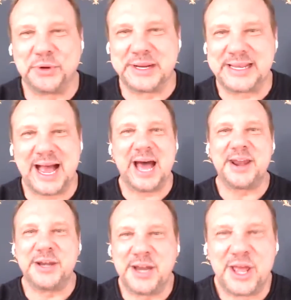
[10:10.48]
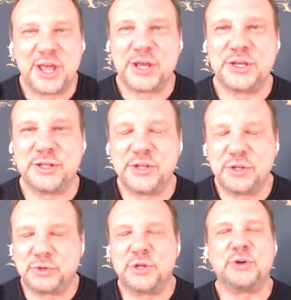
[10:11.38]
Cotton
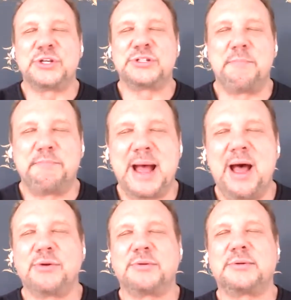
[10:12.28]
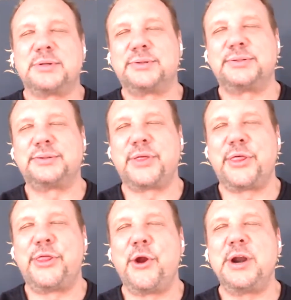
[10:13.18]
uses about
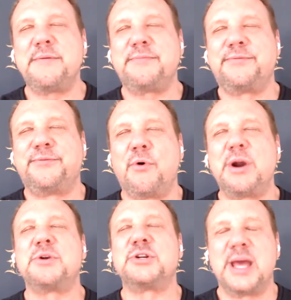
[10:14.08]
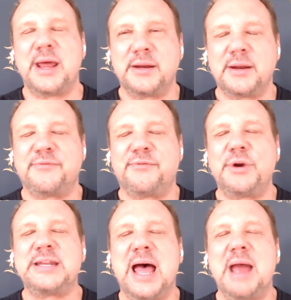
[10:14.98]
40%, 40
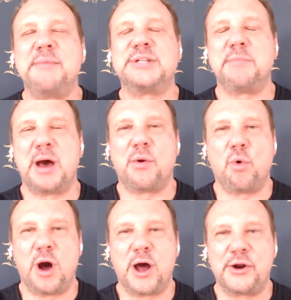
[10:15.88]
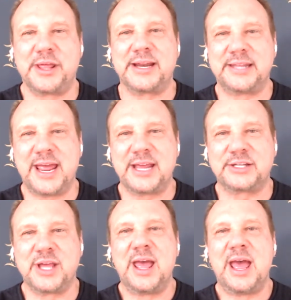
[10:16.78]
times the amount of water that it
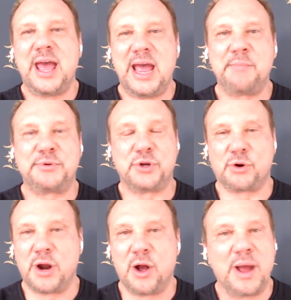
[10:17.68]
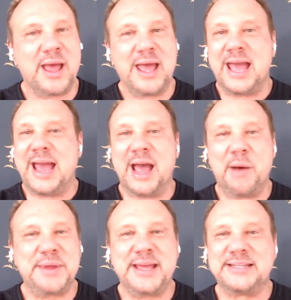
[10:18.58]
takes hemp to grow.
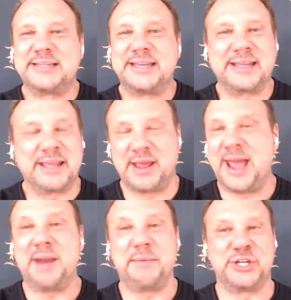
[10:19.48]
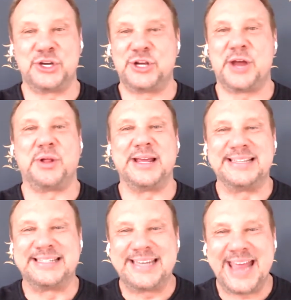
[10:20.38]
Cannabis in general
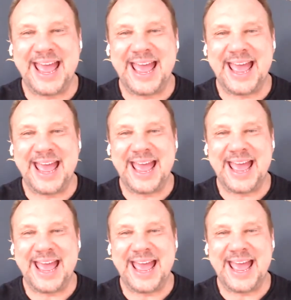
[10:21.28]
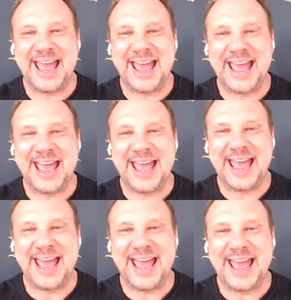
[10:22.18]
is
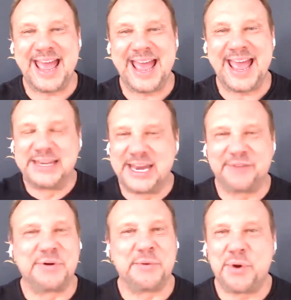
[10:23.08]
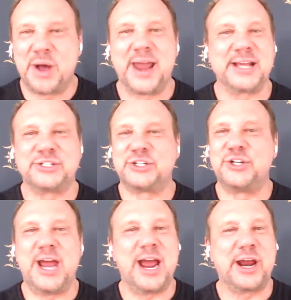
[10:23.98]
10,000 different products.
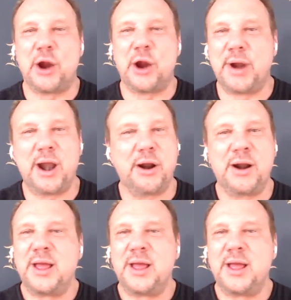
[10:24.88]
Jack Herrera,